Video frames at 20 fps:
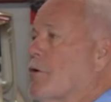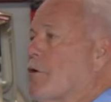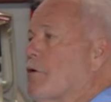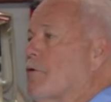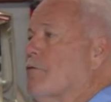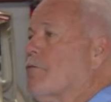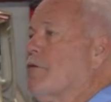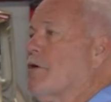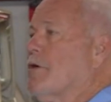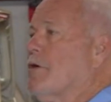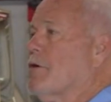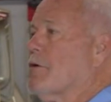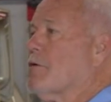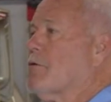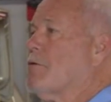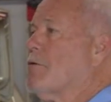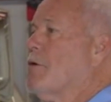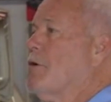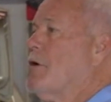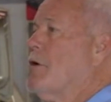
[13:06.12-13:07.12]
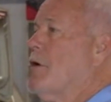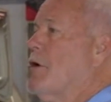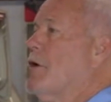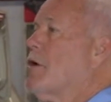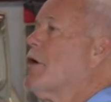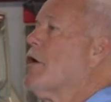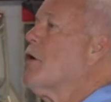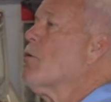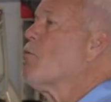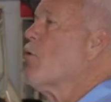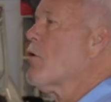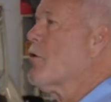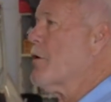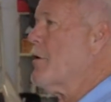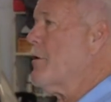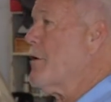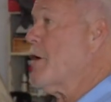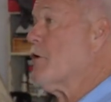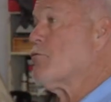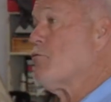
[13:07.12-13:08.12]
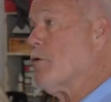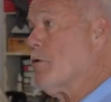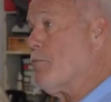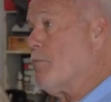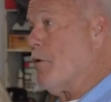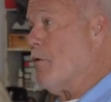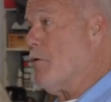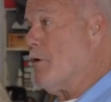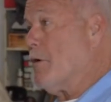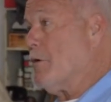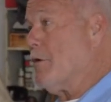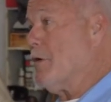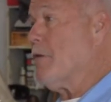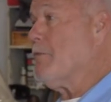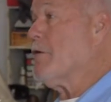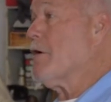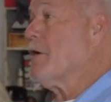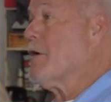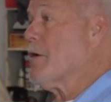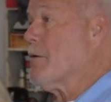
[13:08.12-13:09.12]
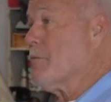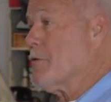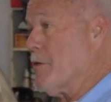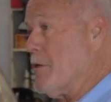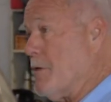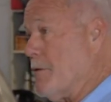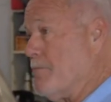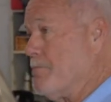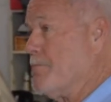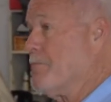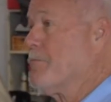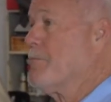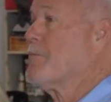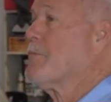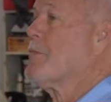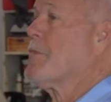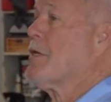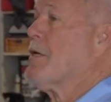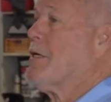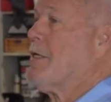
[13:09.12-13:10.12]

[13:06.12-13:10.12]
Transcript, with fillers: the other vehicle and keep working. That's where the productivity comes in. Gotcha.